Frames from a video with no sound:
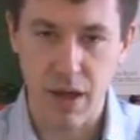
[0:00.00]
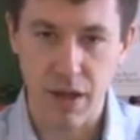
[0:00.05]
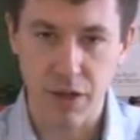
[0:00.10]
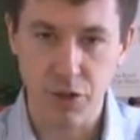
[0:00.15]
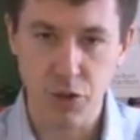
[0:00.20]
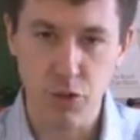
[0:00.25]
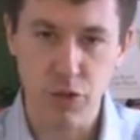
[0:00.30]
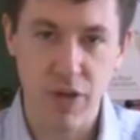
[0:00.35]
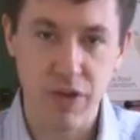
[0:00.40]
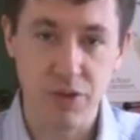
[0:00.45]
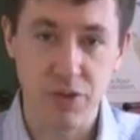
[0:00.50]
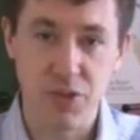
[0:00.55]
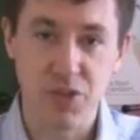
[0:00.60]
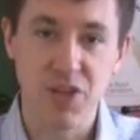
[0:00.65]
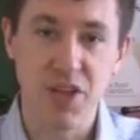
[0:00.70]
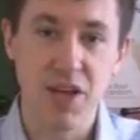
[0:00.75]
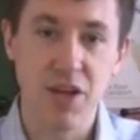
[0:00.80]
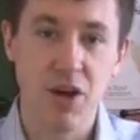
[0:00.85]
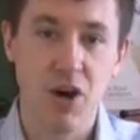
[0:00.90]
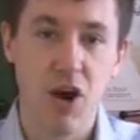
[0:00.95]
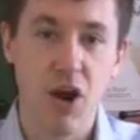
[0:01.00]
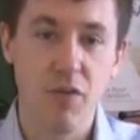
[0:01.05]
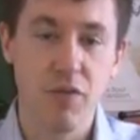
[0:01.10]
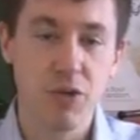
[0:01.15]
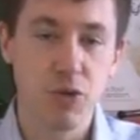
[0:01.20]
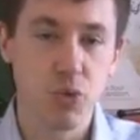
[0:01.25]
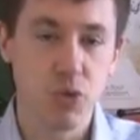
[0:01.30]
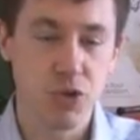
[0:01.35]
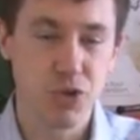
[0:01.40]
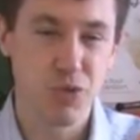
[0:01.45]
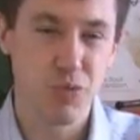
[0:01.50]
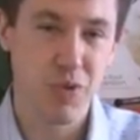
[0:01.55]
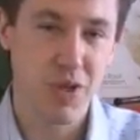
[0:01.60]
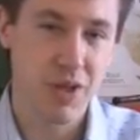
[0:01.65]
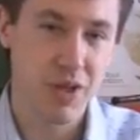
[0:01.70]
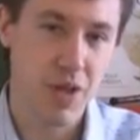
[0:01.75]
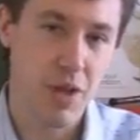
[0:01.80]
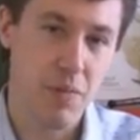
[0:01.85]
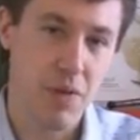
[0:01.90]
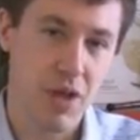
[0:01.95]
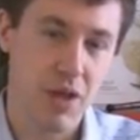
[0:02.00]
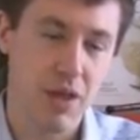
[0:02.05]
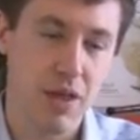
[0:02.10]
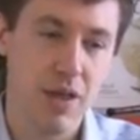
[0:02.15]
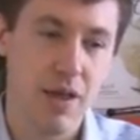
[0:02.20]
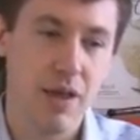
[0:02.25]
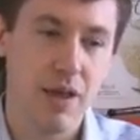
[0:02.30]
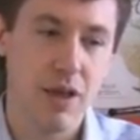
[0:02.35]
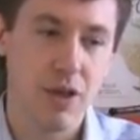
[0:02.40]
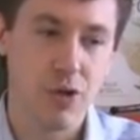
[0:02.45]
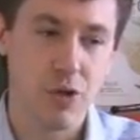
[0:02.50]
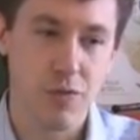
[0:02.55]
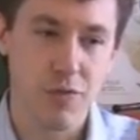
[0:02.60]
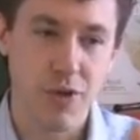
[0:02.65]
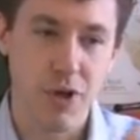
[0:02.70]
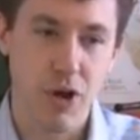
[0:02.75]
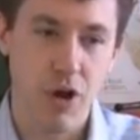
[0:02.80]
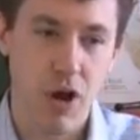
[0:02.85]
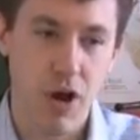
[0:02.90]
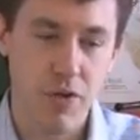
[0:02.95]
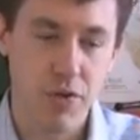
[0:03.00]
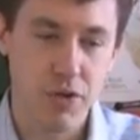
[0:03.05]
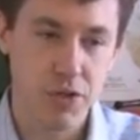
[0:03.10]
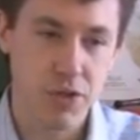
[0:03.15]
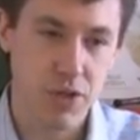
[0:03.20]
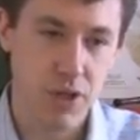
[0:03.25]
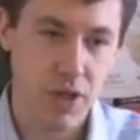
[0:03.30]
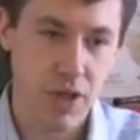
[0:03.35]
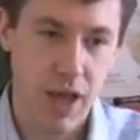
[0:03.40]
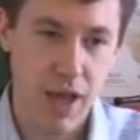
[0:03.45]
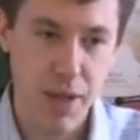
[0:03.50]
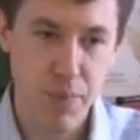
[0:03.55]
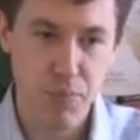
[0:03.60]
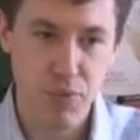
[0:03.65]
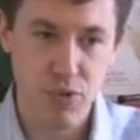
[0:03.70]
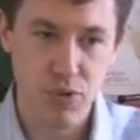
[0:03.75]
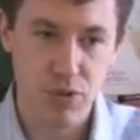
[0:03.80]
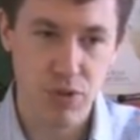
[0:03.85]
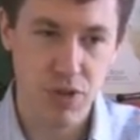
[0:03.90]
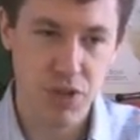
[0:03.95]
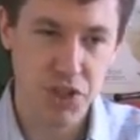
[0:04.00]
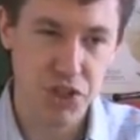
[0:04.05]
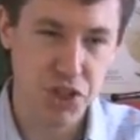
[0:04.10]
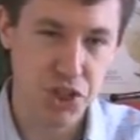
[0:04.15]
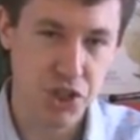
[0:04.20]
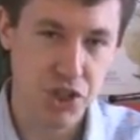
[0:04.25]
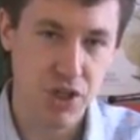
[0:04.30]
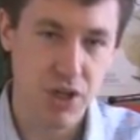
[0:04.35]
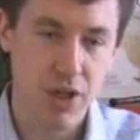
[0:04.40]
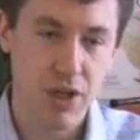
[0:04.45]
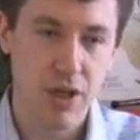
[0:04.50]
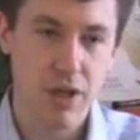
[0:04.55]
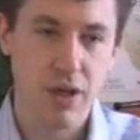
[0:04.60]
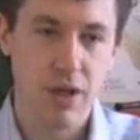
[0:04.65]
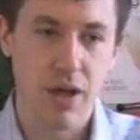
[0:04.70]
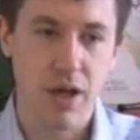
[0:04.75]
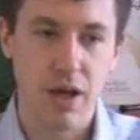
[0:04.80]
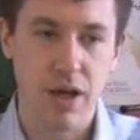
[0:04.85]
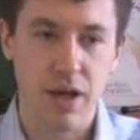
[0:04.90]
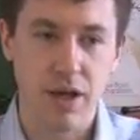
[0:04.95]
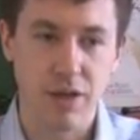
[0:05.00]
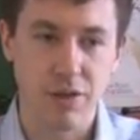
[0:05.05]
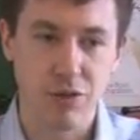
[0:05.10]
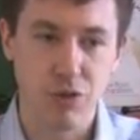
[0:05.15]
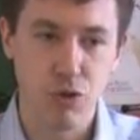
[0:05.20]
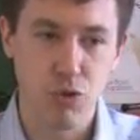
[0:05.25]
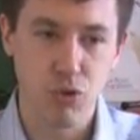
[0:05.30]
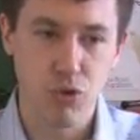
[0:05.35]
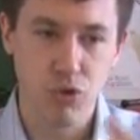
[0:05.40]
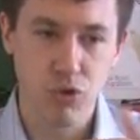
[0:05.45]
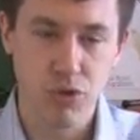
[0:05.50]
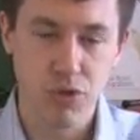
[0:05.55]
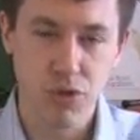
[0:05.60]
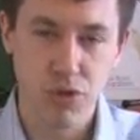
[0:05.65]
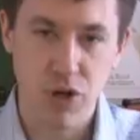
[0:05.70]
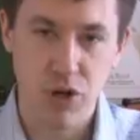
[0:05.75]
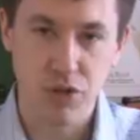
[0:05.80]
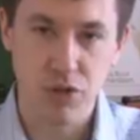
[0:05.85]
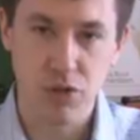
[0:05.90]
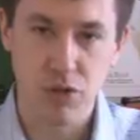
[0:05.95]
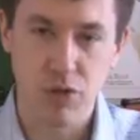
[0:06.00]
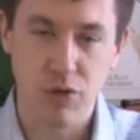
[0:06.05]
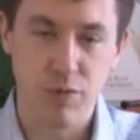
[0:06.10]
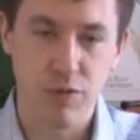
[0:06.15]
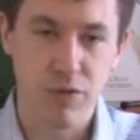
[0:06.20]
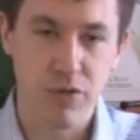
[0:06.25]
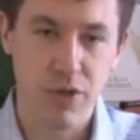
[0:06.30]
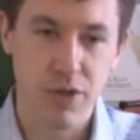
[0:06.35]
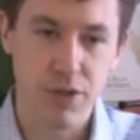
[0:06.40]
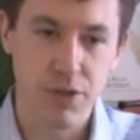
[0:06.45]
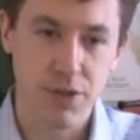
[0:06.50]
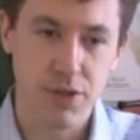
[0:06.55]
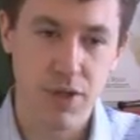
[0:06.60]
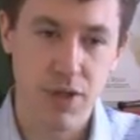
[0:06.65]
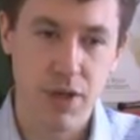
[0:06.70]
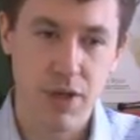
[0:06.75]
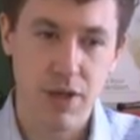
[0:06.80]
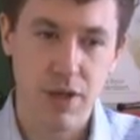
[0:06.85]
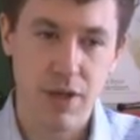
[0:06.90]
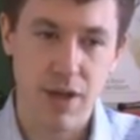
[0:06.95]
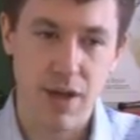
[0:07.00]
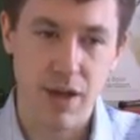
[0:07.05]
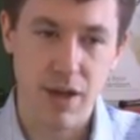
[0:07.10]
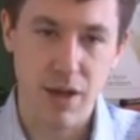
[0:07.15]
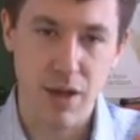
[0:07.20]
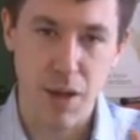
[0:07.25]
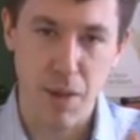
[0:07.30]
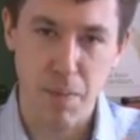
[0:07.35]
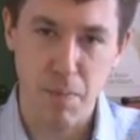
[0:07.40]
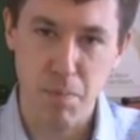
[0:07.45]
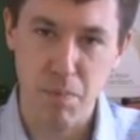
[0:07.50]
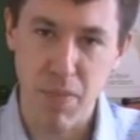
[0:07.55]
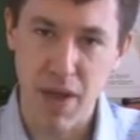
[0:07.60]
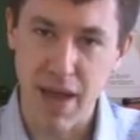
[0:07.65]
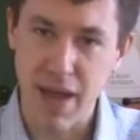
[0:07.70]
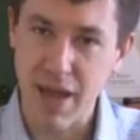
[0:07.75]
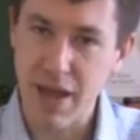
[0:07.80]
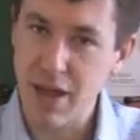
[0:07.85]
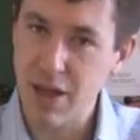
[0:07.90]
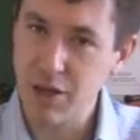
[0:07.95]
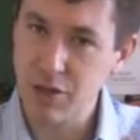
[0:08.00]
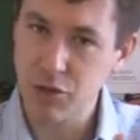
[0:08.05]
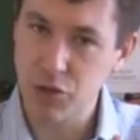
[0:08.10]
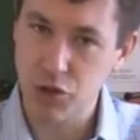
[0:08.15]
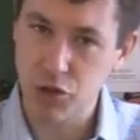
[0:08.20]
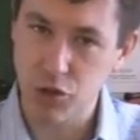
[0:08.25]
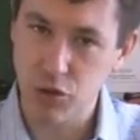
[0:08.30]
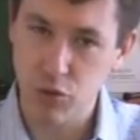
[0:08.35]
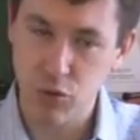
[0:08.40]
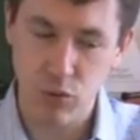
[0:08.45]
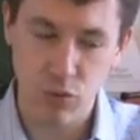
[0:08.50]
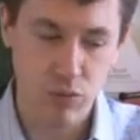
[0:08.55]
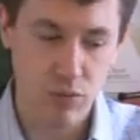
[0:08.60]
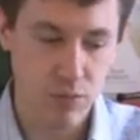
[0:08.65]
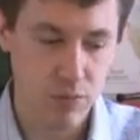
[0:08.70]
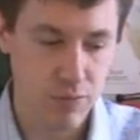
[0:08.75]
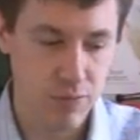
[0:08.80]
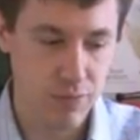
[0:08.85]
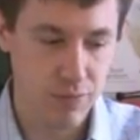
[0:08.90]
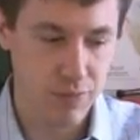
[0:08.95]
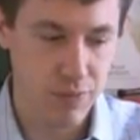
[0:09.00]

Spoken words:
2010 harvest, which will be coming, if they're harvesting April-ish, you could start to look for this May, June.